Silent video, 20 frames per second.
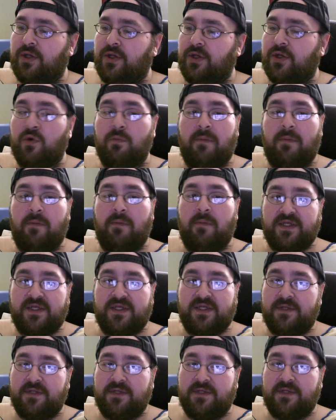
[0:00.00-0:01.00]
no
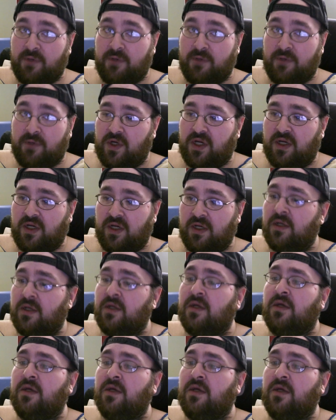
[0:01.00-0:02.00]
passive smoke,
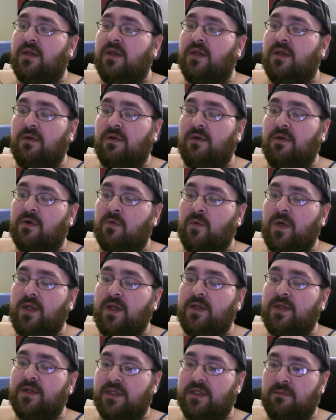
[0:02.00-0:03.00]
the healthier
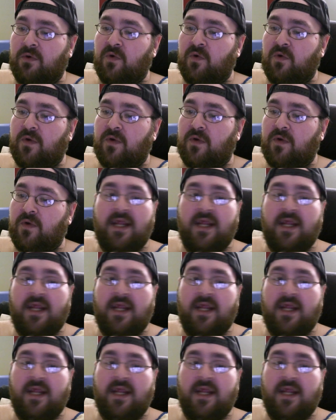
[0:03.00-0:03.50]
way to smoke,